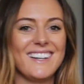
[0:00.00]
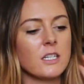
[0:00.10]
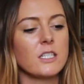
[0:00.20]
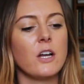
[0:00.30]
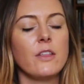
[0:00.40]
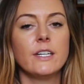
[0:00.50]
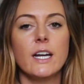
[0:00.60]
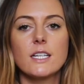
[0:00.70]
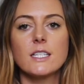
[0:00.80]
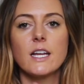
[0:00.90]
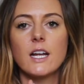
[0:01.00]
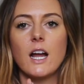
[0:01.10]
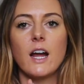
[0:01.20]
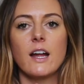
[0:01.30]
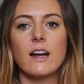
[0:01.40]
So the next thing
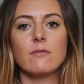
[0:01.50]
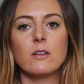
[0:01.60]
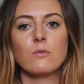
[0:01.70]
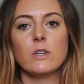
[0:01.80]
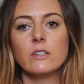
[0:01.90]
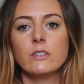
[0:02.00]
I have been really,